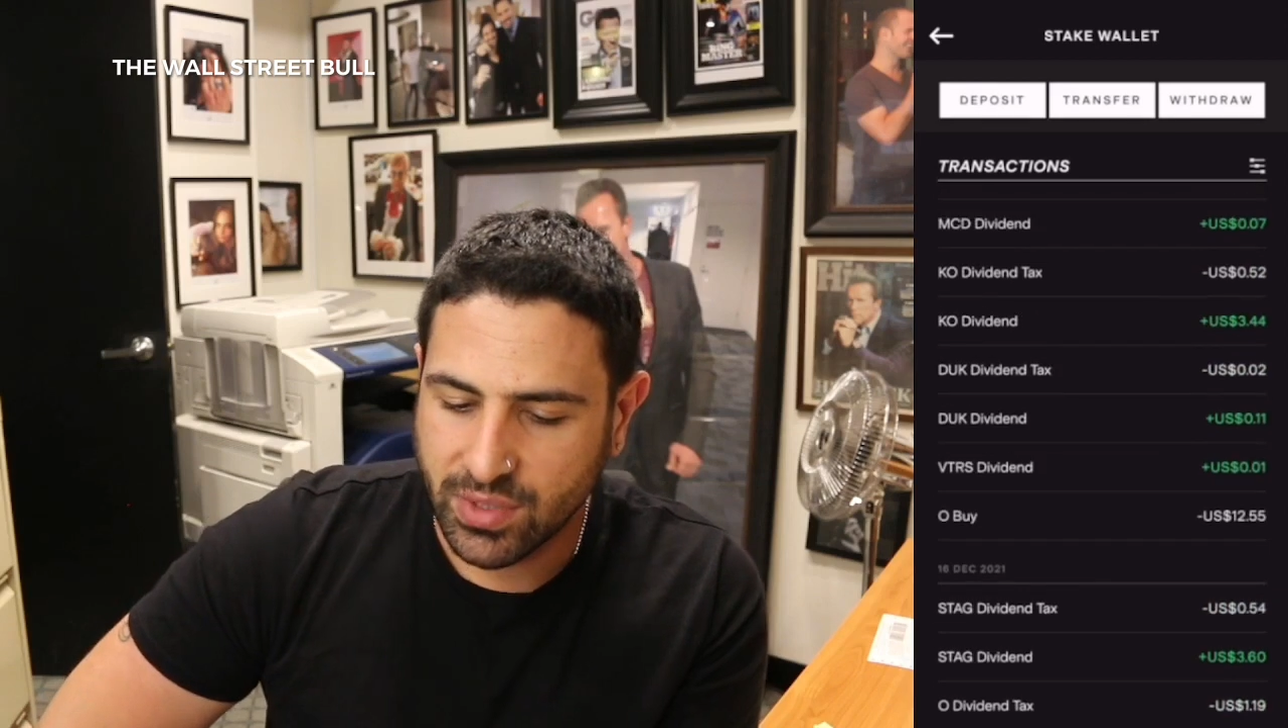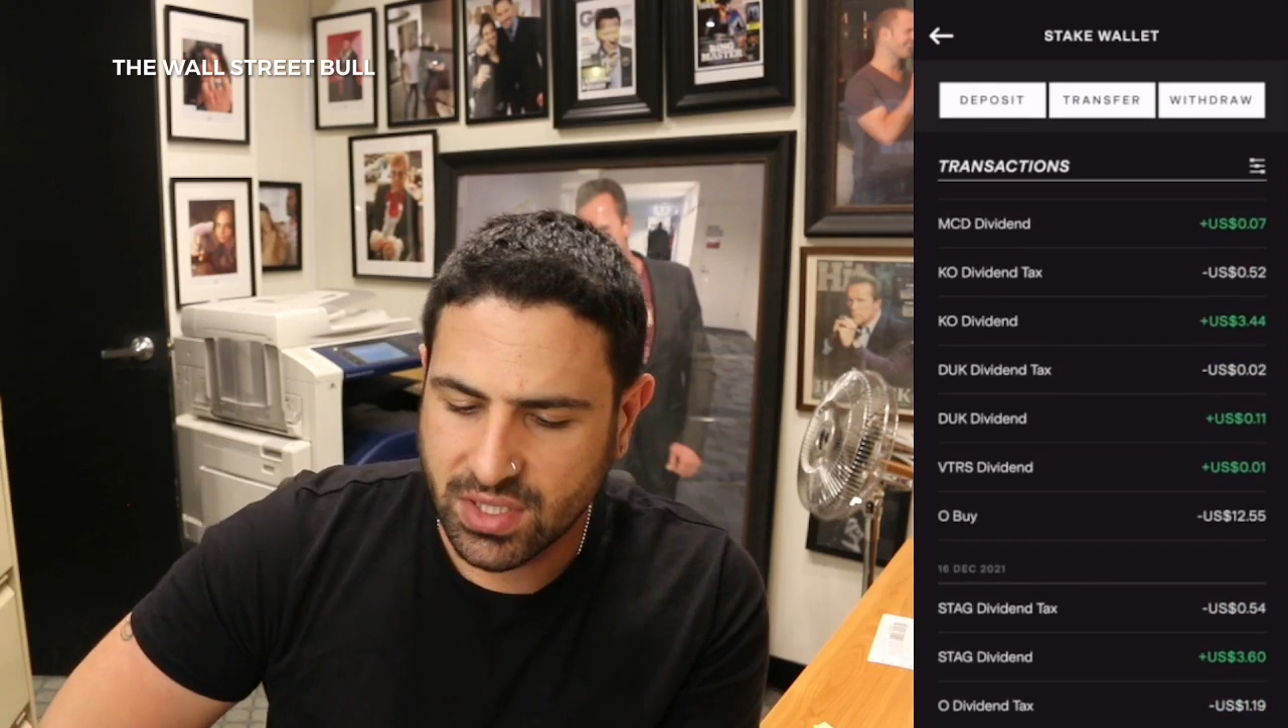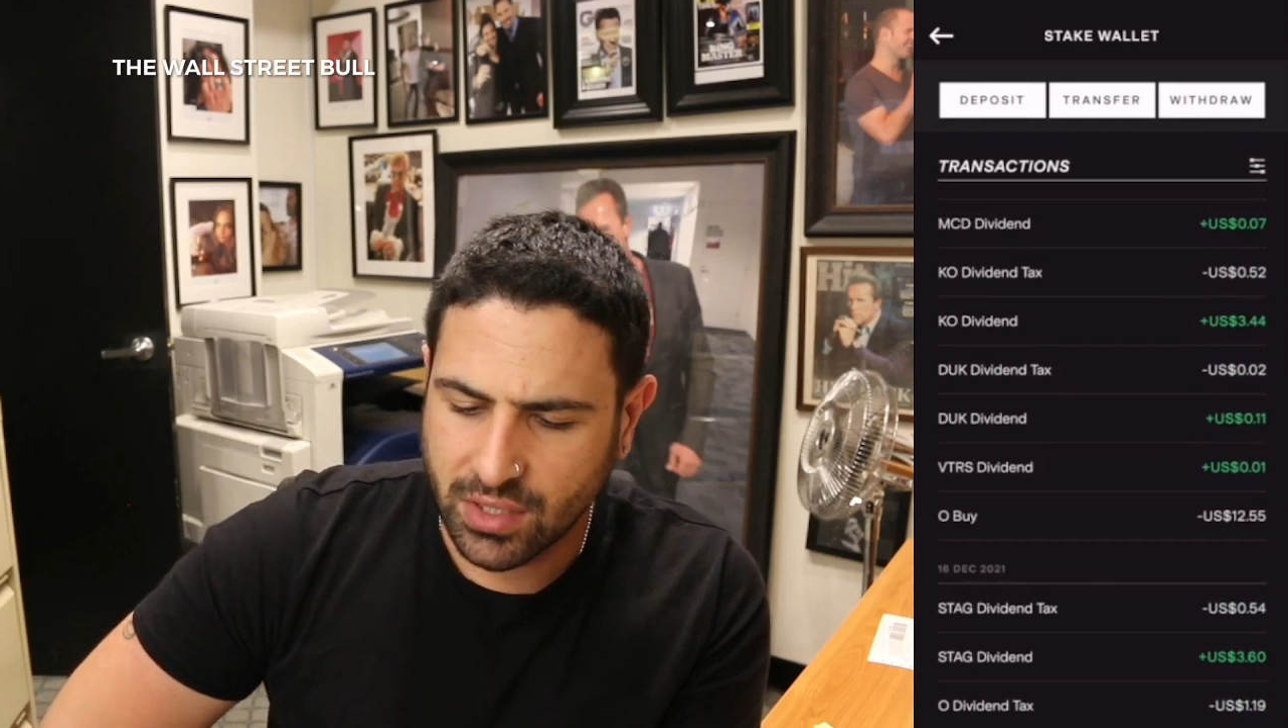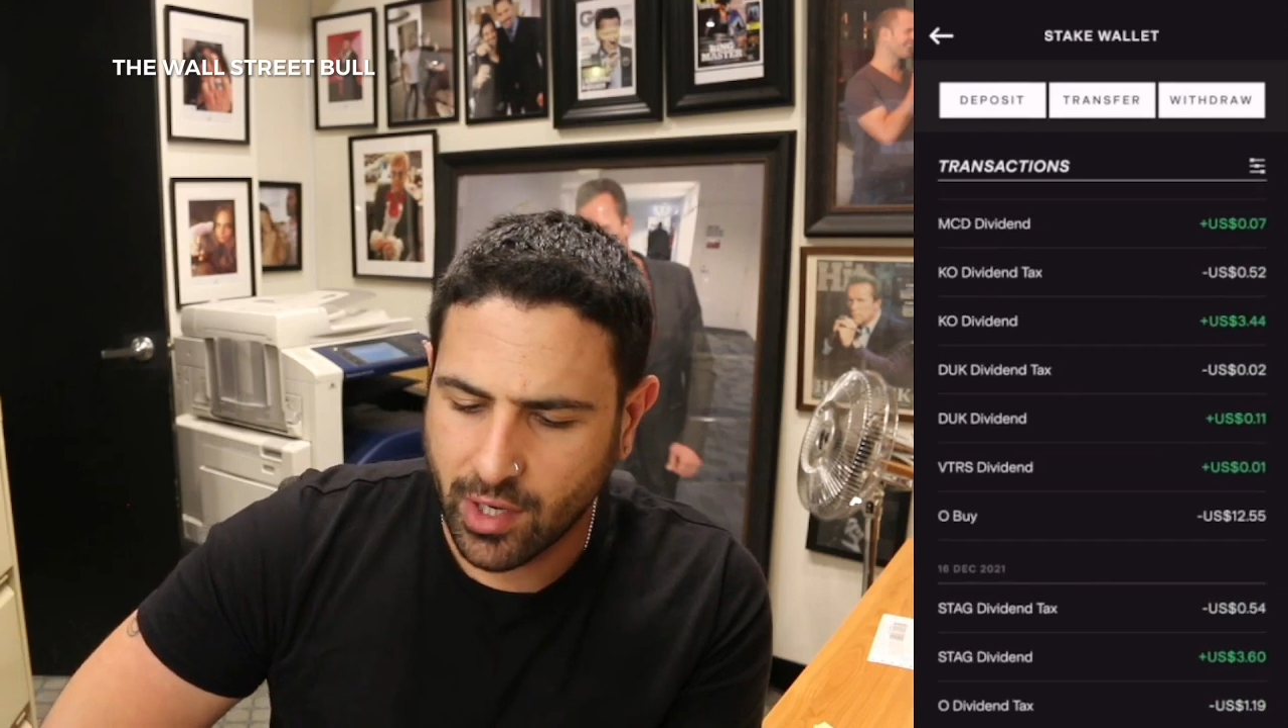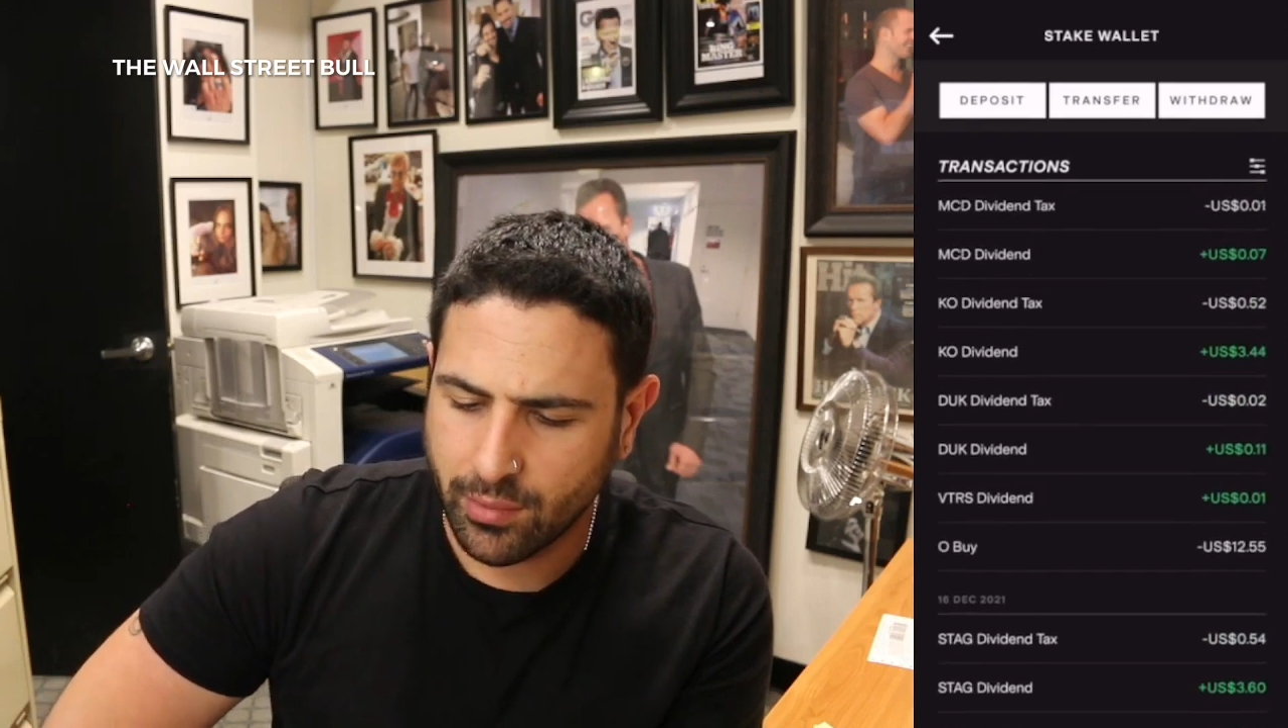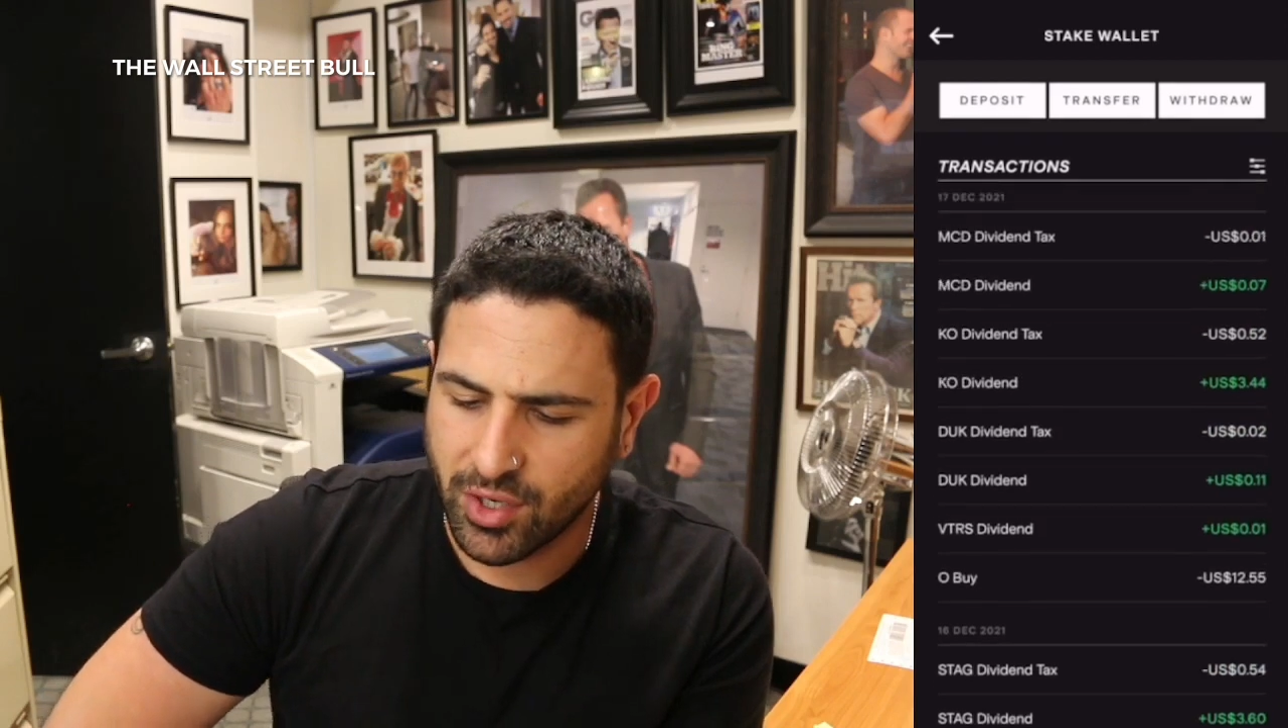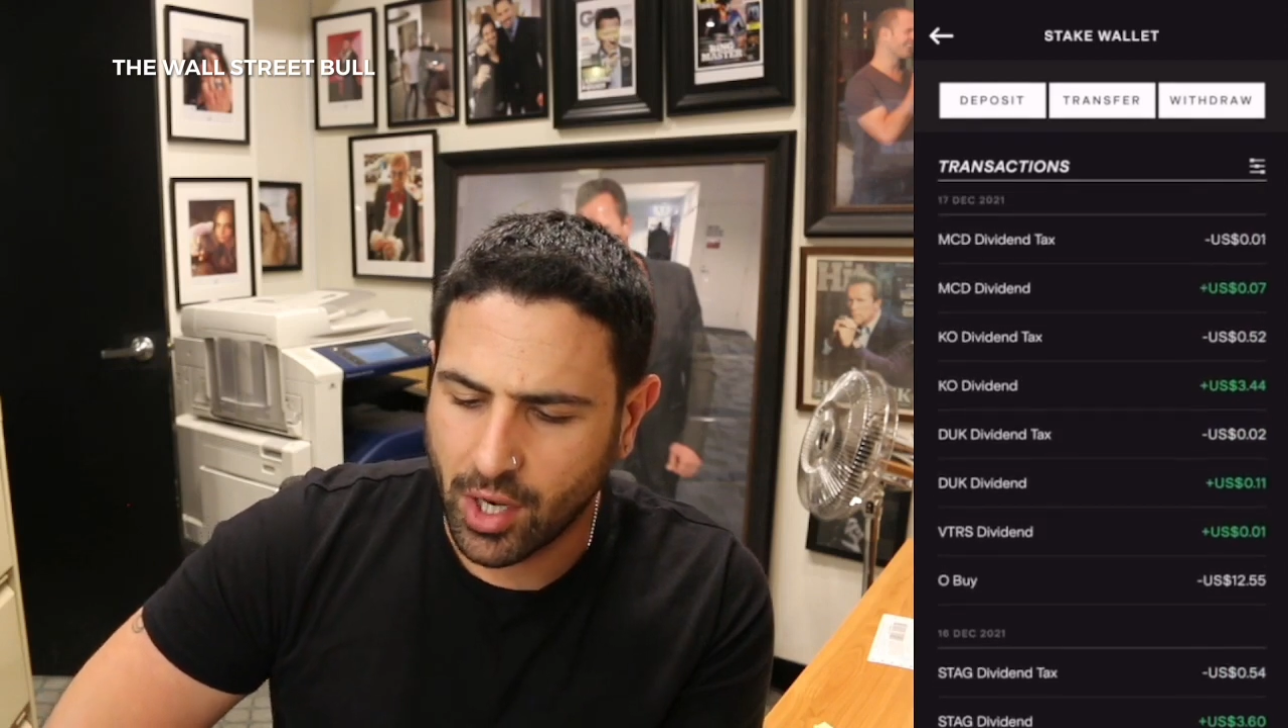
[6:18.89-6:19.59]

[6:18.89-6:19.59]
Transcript: which is incredible.